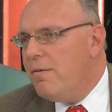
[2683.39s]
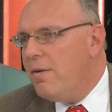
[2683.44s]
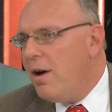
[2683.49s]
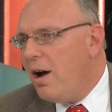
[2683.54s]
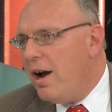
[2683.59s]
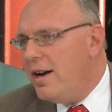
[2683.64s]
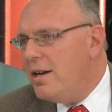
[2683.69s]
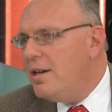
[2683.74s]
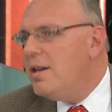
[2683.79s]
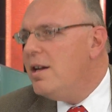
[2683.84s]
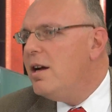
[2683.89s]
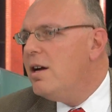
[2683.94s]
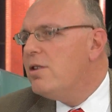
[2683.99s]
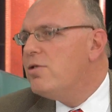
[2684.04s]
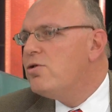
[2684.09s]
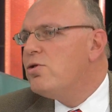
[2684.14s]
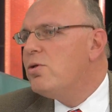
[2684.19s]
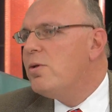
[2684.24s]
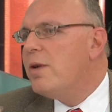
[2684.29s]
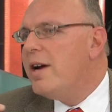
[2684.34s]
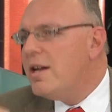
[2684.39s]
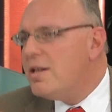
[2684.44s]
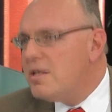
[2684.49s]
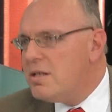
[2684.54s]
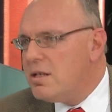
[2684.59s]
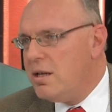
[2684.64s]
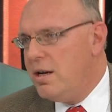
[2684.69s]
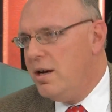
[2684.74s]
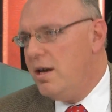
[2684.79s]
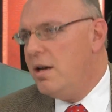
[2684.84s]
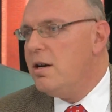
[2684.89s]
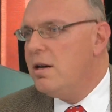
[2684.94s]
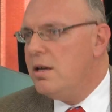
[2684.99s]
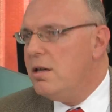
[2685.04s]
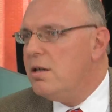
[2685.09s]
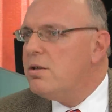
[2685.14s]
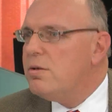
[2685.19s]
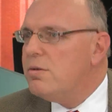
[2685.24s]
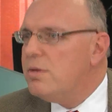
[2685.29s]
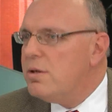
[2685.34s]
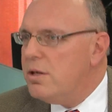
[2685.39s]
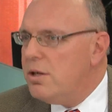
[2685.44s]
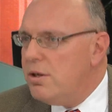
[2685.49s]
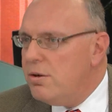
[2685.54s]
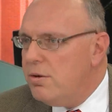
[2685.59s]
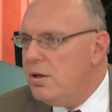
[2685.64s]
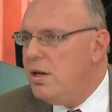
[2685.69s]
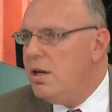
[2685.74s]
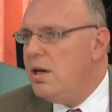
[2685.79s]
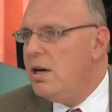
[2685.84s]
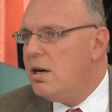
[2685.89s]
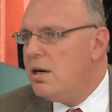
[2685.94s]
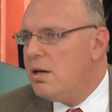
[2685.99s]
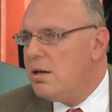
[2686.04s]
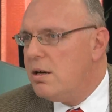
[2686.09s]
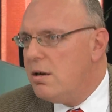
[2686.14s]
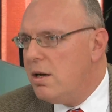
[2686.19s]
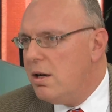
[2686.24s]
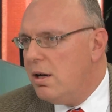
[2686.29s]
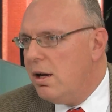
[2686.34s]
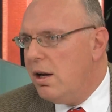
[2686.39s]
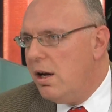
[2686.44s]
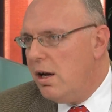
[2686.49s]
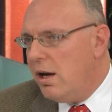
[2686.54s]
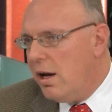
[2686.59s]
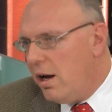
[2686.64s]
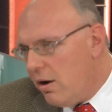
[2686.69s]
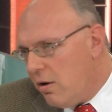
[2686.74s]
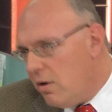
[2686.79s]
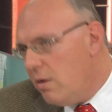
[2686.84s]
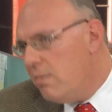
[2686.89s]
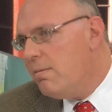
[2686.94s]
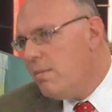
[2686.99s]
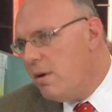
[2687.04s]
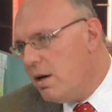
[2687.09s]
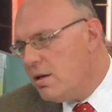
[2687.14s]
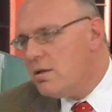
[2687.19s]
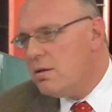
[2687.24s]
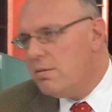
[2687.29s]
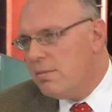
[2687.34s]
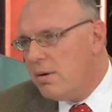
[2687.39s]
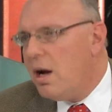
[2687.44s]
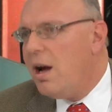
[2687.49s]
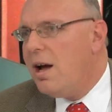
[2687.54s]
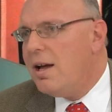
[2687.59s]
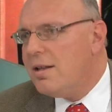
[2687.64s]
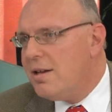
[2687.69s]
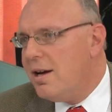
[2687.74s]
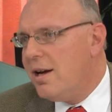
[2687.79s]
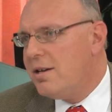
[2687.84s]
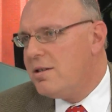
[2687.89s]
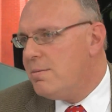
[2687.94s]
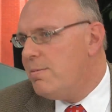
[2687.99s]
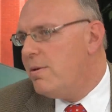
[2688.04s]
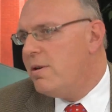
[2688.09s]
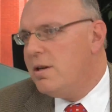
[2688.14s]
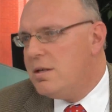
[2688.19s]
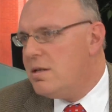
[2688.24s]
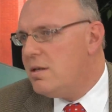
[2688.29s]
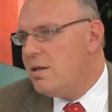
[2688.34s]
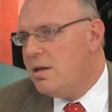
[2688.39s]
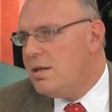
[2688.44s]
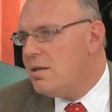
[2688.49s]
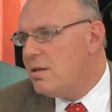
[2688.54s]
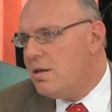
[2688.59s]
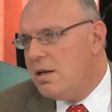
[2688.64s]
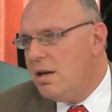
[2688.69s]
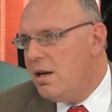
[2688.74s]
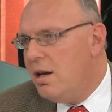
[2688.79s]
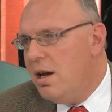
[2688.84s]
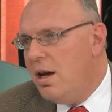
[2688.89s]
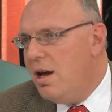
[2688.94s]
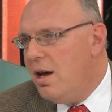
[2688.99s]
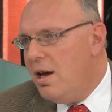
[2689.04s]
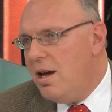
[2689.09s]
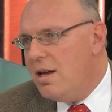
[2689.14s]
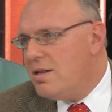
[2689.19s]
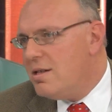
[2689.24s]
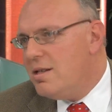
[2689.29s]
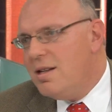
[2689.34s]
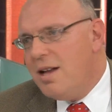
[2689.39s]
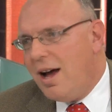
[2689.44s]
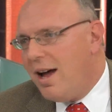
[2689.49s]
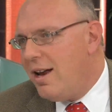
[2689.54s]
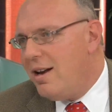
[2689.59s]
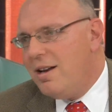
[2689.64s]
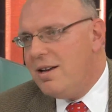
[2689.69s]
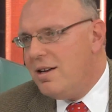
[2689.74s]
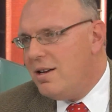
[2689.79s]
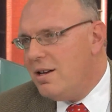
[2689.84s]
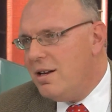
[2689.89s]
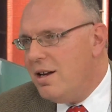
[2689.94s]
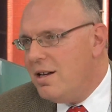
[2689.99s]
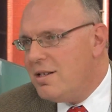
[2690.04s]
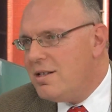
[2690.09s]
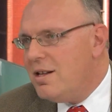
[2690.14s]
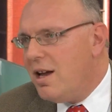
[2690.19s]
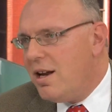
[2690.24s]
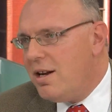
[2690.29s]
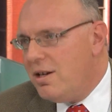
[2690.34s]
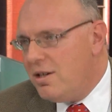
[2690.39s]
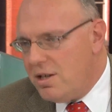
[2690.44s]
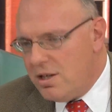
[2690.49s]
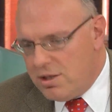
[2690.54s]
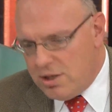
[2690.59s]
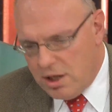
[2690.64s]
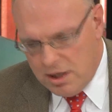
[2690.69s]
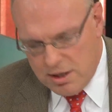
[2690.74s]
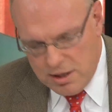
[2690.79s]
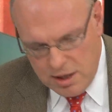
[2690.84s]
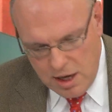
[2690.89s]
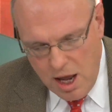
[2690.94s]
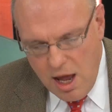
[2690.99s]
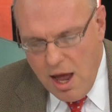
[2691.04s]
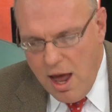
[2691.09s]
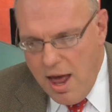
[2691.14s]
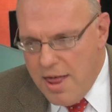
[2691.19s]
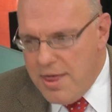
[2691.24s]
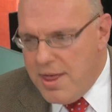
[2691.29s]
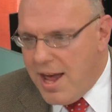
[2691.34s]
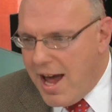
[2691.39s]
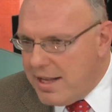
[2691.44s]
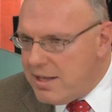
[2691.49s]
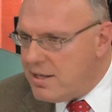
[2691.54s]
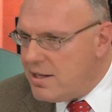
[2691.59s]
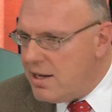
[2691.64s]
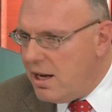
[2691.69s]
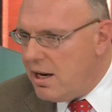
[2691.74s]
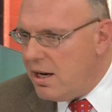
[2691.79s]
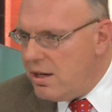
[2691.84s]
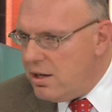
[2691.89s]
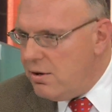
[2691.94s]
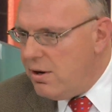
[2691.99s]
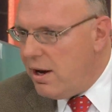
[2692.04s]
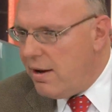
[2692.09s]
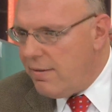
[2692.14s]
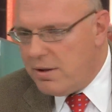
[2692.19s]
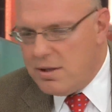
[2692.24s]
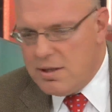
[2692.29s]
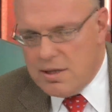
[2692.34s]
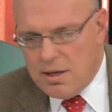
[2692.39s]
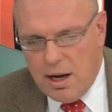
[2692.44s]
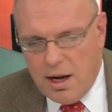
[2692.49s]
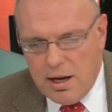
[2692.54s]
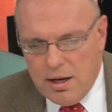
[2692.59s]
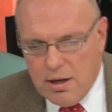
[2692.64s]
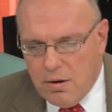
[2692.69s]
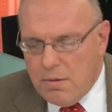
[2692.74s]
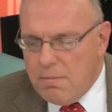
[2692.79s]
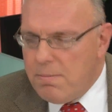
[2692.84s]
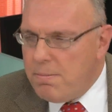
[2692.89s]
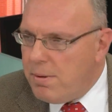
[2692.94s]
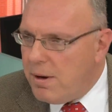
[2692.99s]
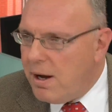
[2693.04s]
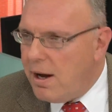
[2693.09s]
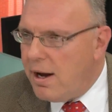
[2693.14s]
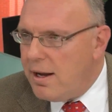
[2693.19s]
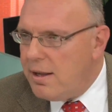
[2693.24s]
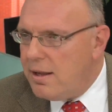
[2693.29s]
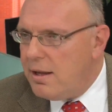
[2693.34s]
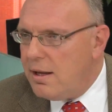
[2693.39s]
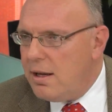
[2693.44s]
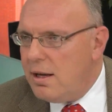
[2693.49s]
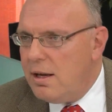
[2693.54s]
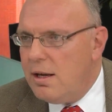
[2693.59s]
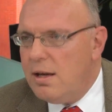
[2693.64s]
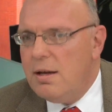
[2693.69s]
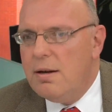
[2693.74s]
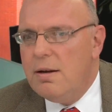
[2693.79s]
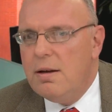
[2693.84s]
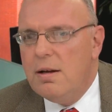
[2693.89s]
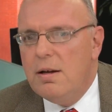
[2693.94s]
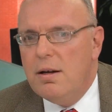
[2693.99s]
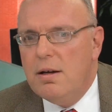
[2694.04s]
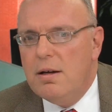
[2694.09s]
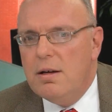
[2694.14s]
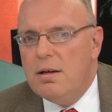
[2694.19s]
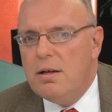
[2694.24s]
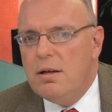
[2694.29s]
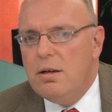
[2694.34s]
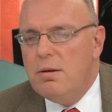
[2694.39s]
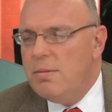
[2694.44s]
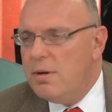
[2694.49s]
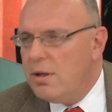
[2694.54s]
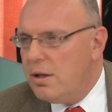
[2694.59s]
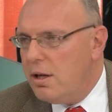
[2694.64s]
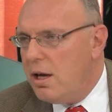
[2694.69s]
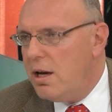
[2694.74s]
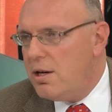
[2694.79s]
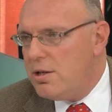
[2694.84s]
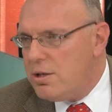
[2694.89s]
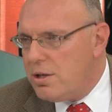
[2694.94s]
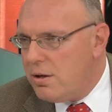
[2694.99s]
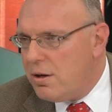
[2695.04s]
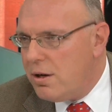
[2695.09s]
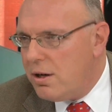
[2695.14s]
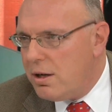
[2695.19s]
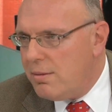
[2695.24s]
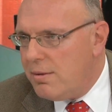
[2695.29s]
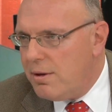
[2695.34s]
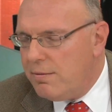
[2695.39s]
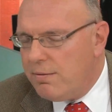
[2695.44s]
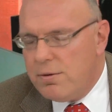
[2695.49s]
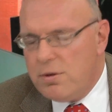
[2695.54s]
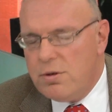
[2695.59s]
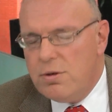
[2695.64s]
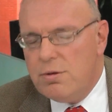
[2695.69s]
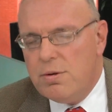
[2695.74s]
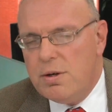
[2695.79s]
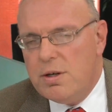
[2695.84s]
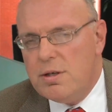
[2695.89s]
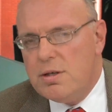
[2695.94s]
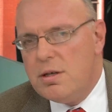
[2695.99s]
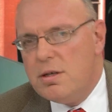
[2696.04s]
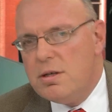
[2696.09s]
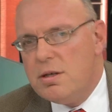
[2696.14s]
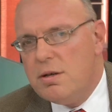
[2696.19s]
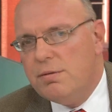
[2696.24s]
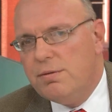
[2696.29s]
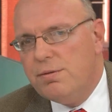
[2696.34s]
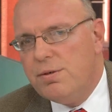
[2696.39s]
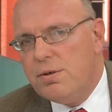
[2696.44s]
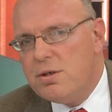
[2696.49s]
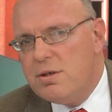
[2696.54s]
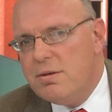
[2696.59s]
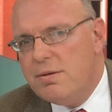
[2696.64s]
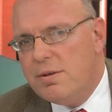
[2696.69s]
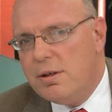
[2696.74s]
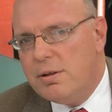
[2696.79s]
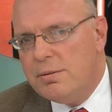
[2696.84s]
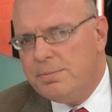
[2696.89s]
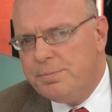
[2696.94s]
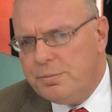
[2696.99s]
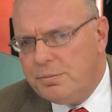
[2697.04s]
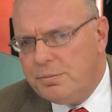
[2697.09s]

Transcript: idea translated into a unique Arab Muslim context, but it's not indigenous. That said, I do have to say I don't buy the humiliation argument for two reasons. First of all,